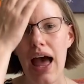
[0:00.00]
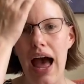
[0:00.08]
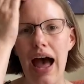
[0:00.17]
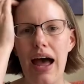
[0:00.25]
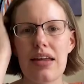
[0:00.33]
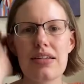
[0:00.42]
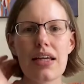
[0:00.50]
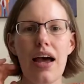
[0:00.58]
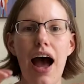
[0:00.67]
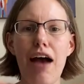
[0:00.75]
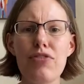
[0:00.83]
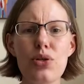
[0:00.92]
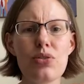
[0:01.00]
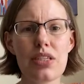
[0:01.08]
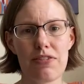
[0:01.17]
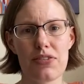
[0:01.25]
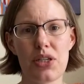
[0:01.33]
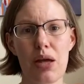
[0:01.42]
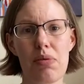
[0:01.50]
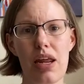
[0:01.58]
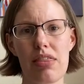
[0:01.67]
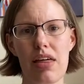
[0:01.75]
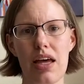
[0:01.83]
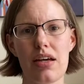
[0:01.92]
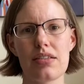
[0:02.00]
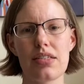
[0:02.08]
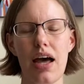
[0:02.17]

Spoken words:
and I've used it for so many things.